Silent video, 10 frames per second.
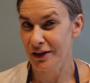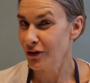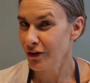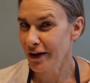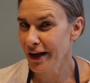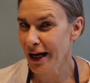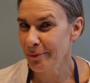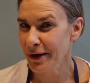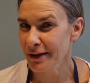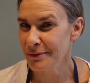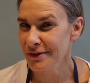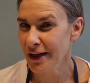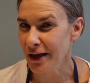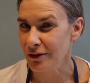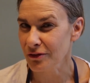not going out by
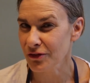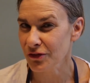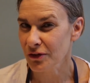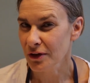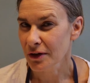themselves